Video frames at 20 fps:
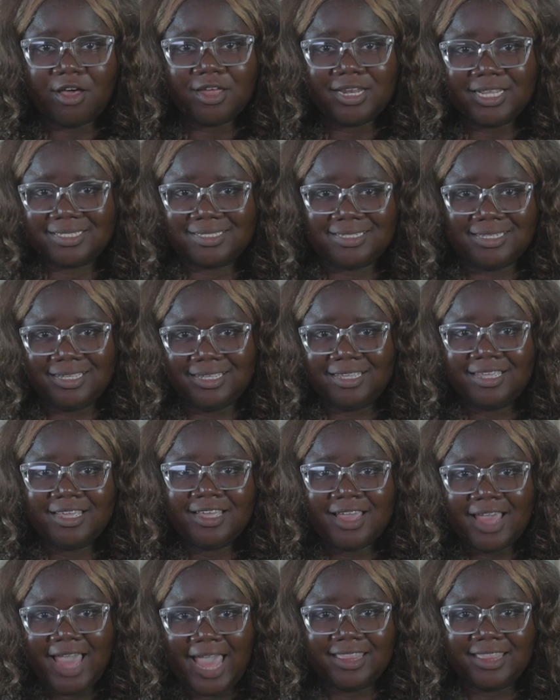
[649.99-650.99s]
Honestly,
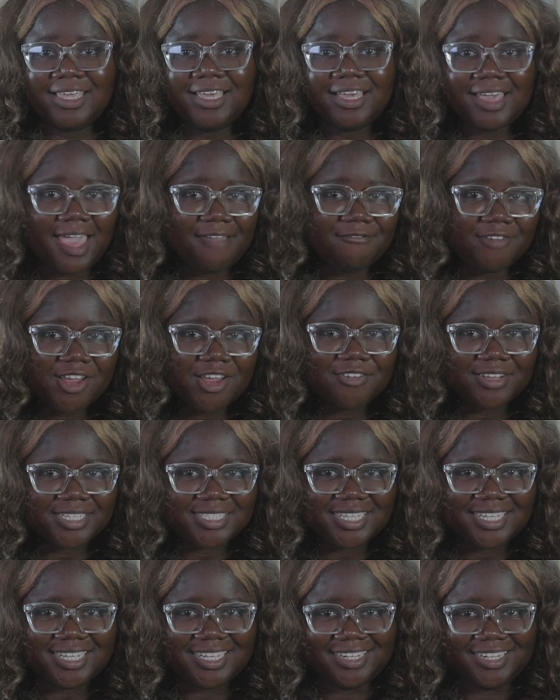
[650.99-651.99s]
I think every
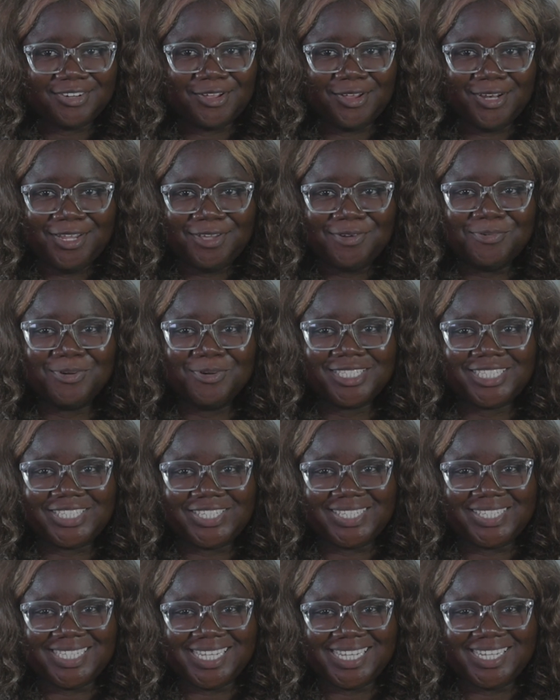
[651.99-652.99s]
critic in Hollywood
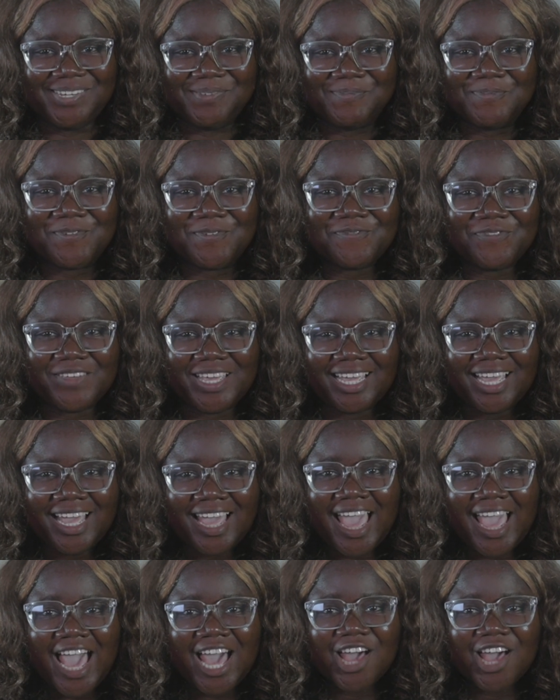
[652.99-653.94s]
should see the movie,